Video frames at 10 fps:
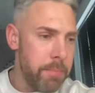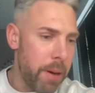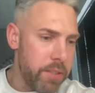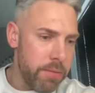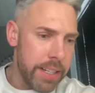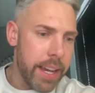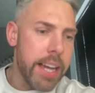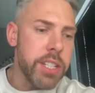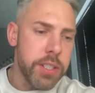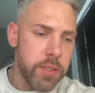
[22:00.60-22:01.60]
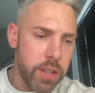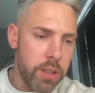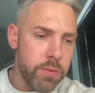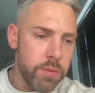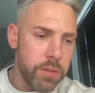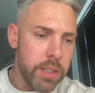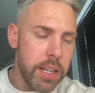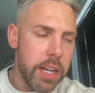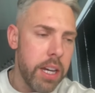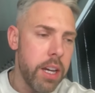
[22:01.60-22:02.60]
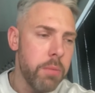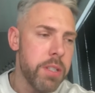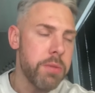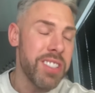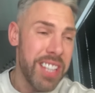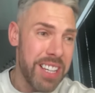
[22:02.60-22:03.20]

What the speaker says: above the relegation zone, which was